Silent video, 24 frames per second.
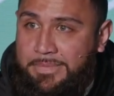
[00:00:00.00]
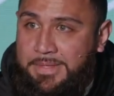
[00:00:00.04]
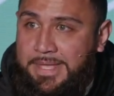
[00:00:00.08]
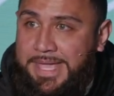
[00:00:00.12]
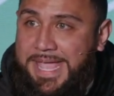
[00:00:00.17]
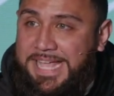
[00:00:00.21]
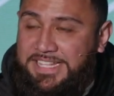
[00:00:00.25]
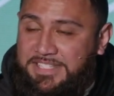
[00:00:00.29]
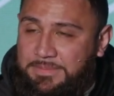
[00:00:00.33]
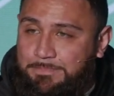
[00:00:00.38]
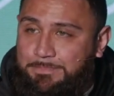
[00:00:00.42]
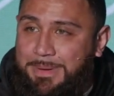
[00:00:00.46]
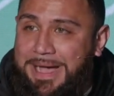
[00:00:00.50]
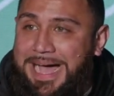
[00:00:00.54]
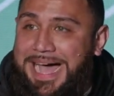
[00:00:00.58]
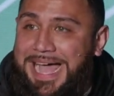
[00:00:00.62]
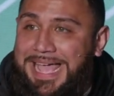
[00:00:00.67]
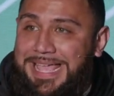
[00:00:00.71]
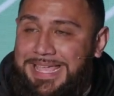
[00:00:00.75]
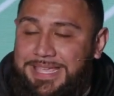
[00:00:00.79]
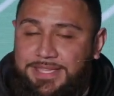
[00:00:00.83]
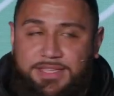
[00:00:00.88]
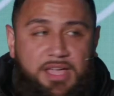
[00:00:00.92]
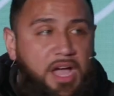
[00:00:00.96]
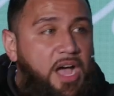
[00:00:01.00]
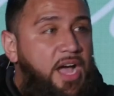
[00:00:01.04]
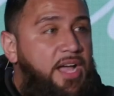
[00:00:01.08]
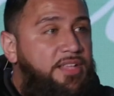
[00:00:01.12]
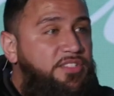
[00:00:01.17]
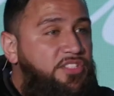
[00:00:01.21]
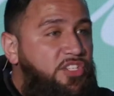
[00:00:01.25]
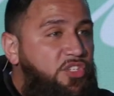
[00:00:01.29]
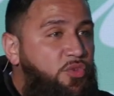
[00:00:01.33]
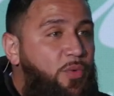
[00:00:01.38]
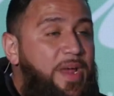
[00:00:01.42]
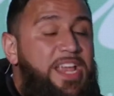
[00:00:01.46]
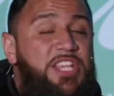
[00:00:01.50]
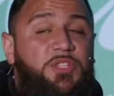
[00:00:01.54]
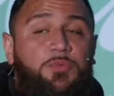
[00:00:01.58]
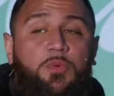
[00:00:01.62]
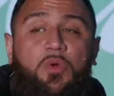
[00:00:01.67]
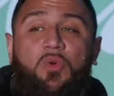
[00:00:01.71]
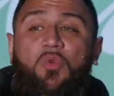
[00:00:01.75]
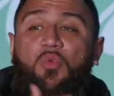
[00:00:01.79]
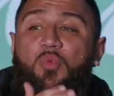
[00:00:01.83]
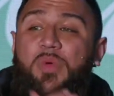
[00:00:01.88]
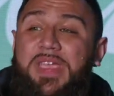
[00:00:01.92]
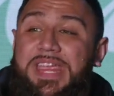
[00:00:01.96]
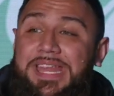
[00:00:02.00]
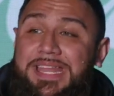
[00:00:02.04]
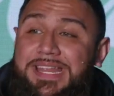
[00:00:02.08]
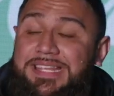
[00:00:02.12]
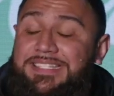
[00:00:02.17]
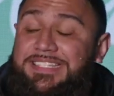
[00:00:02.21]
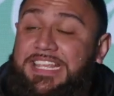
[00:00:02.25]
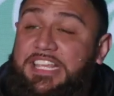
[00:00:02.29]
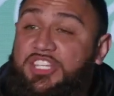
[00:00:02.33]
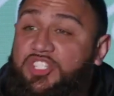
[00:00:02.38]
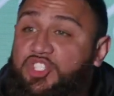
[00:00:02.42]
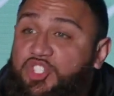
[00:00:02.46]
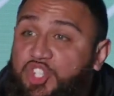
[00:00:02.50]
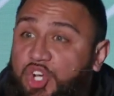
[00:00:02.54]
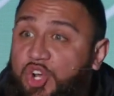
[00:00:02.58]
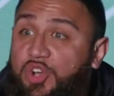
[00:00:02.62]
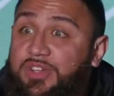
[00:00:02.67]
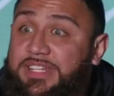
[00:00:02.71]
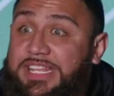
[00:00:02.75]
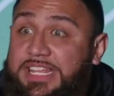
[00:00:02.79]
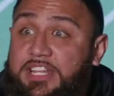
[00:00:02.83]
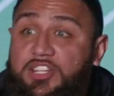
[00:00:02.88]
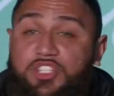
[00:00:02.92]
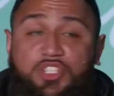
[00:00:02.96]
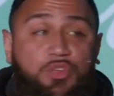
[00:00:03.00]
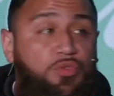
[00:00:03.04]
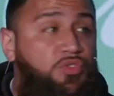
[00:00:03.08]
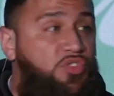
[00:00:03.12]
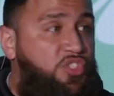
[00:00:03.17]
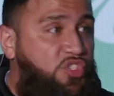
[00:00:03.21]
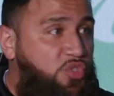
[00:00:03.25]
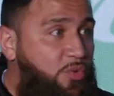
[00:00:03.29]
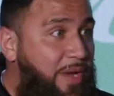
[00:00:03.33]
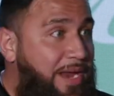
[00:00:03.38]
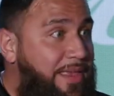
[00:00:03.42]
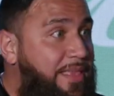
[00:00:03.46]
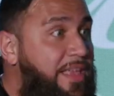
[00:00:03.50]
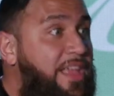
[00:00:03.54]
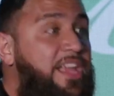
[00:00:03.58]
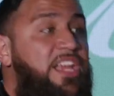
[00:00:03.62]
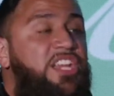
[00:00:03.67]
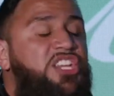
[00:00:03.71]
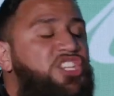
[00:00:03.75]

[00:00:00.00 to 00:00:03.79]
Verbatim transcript: It's by God's grace where weakness is turned into strength.